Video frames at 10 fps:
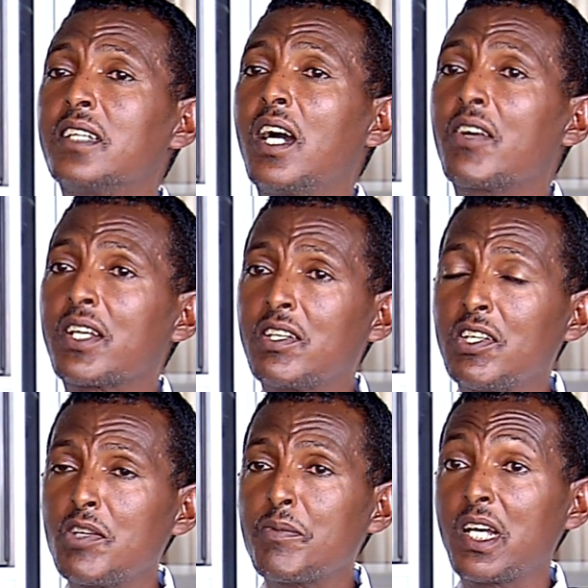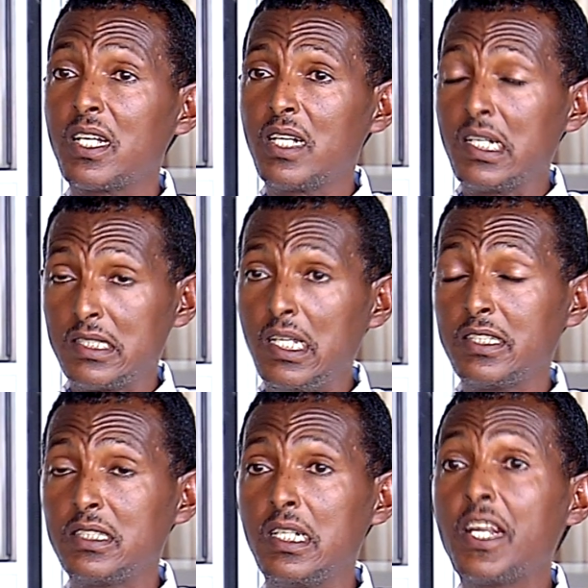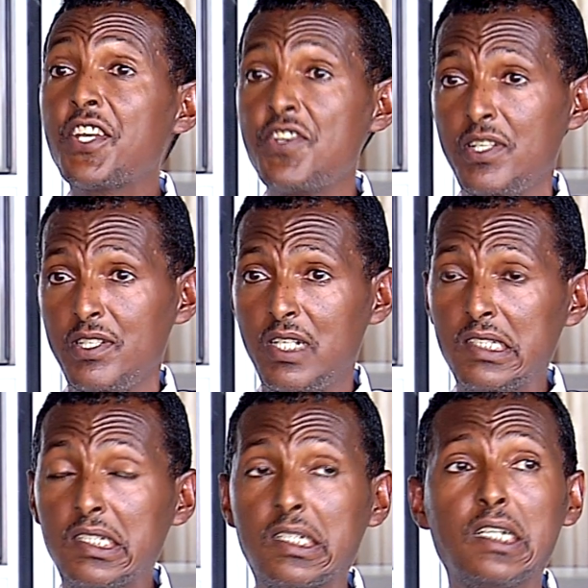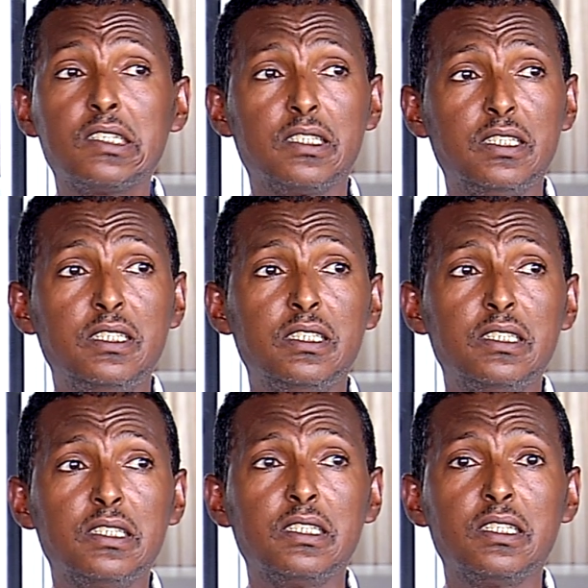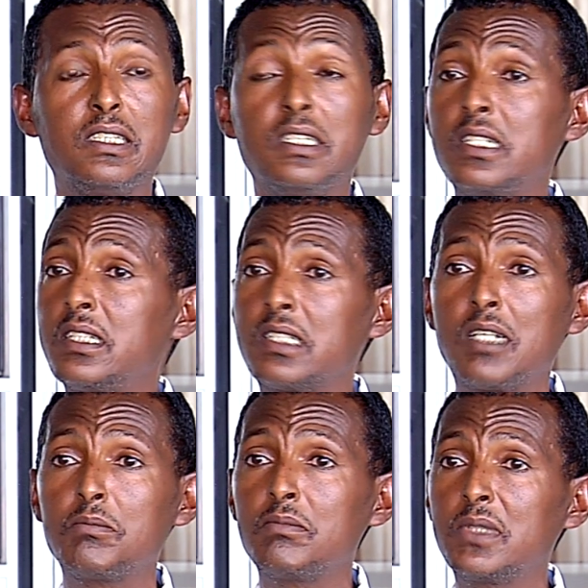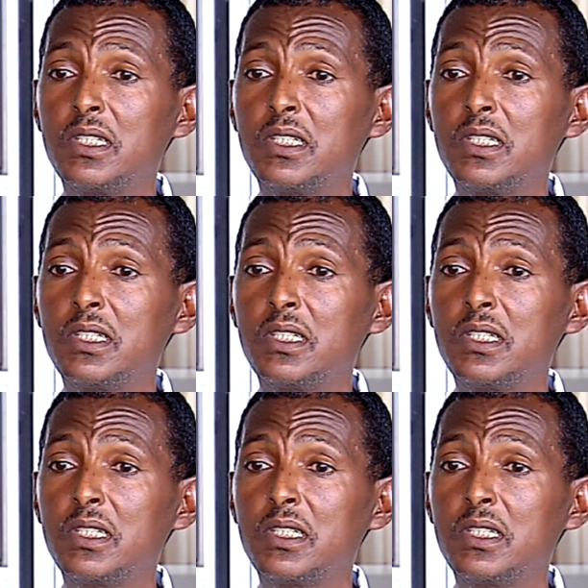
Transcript: our economy as a nation, as a country, needs some